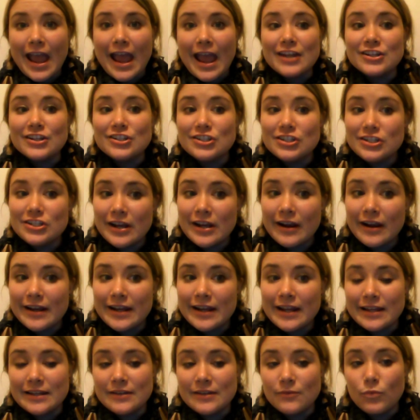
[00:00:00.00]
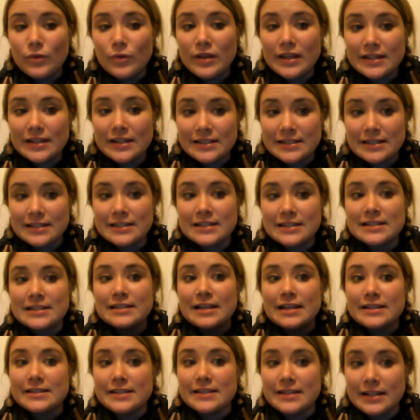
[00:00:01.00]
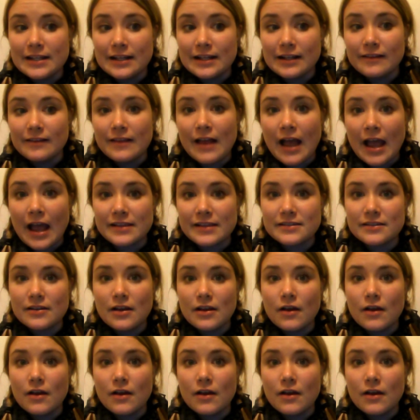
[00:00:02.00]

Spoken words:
and sharing it, and we get to discuss it in class